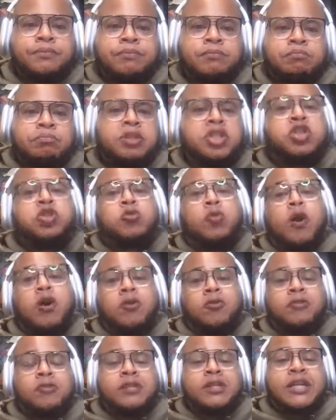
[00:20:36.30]
But you
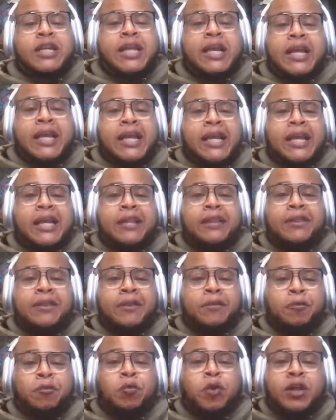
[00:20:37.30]
won't.
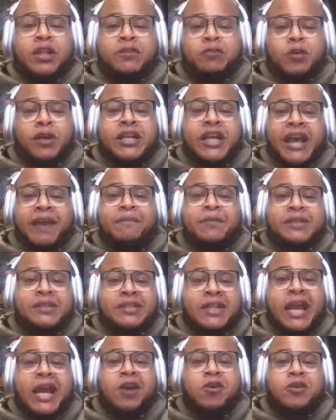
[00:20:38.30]
What happens
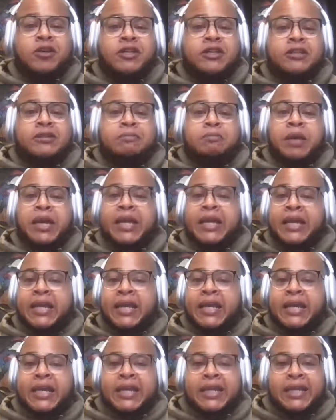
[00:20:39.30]
now is,
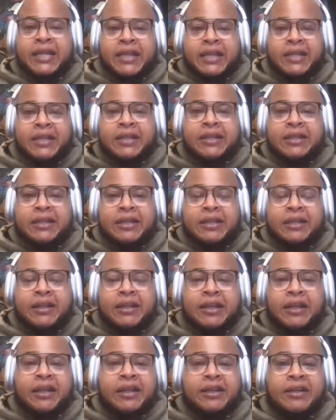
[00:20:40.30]
man,
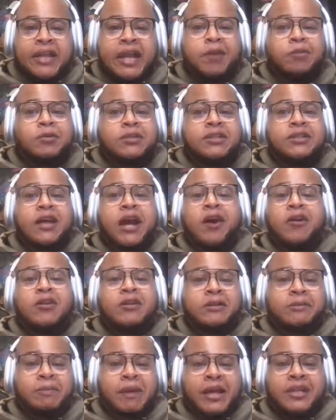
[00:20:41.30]
they was talking
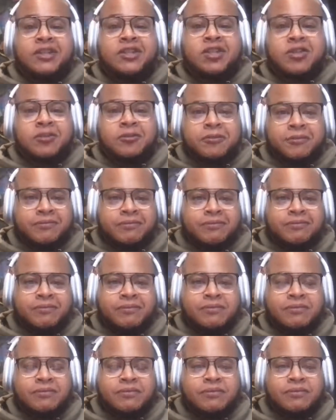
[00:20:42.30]
about you.
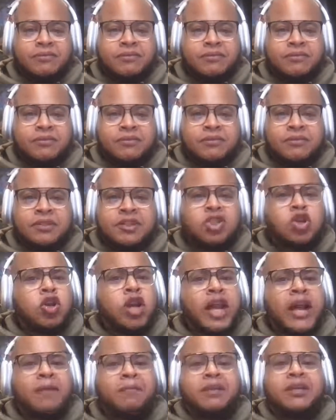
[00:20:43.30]
So
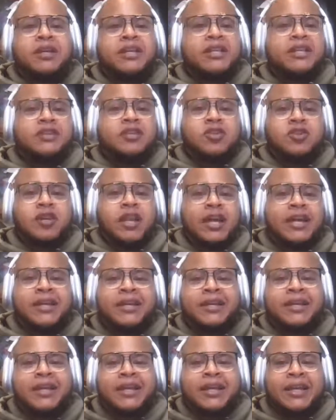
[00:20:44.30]
now I'm looking at you
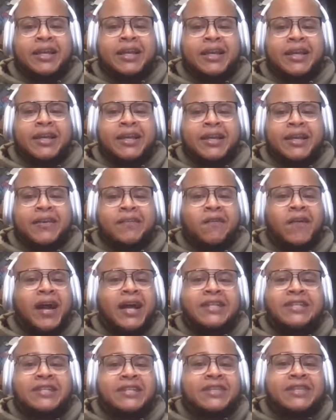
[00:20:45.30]
like, why
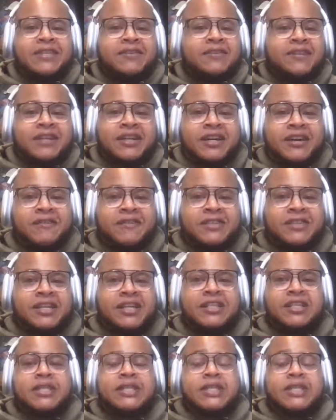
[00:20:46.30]
is this even a conversation?